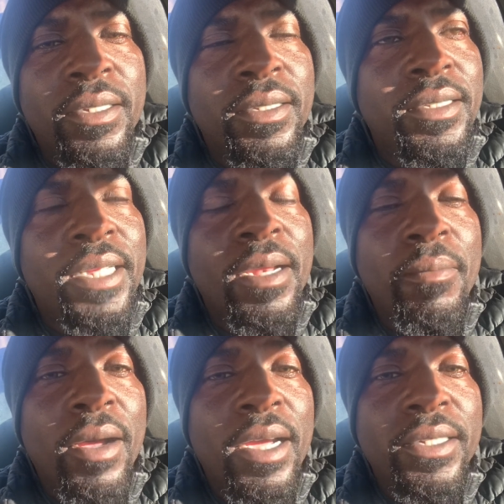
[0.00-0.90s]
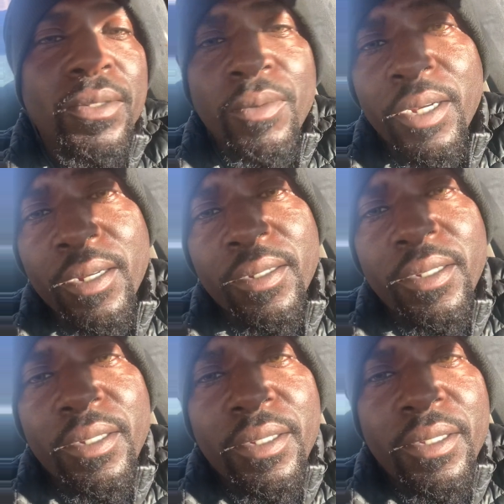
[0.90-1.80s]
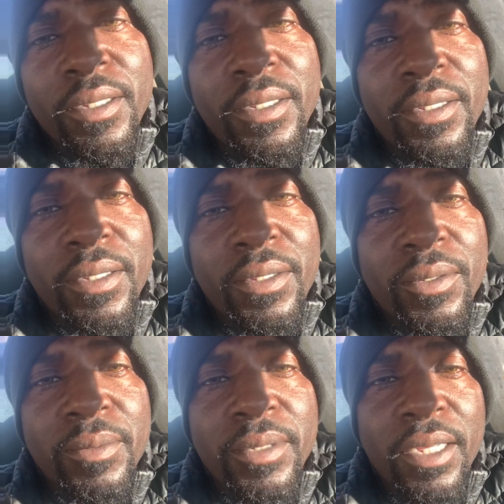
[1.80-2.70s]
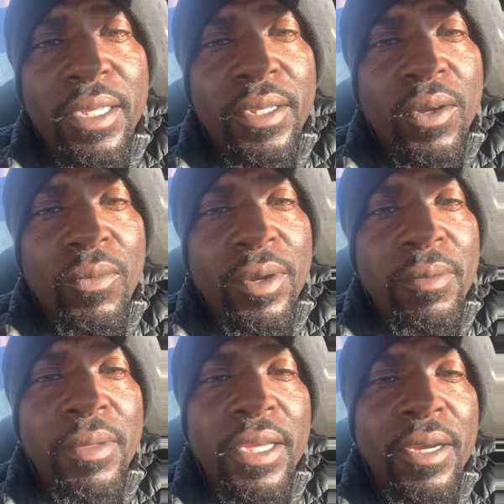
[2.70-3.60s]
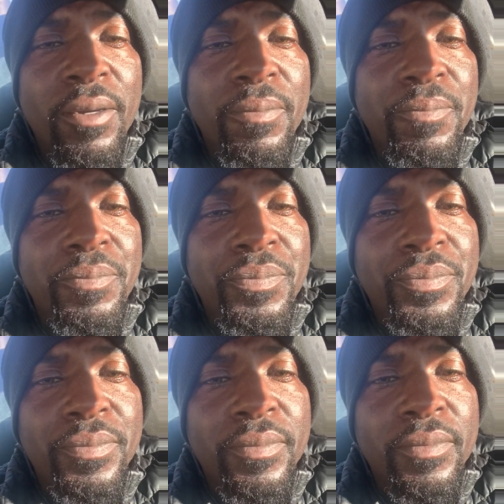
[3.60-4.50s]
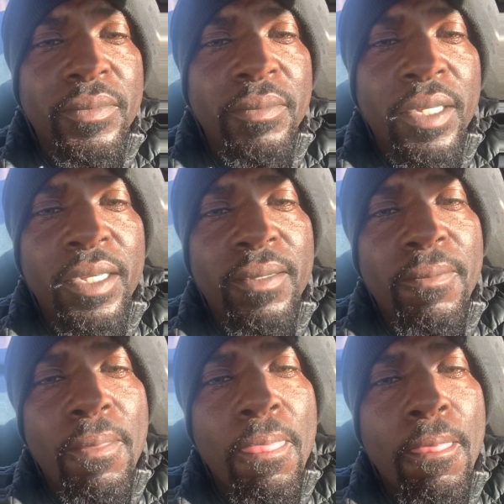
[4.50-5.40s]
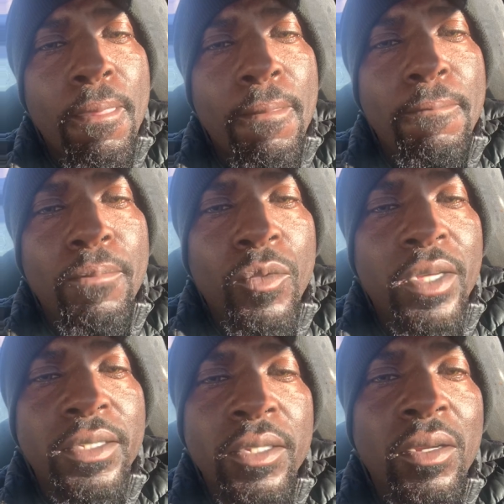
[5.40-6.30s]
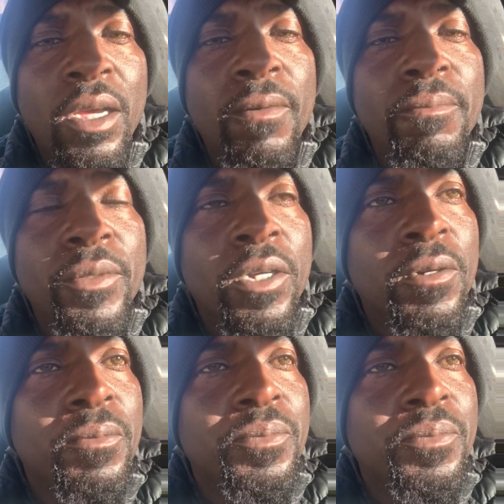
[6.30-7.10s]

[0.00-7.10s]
a state of mind to where, you know what I'm saying, he don't want to be helped. But, you know, I still love him, though.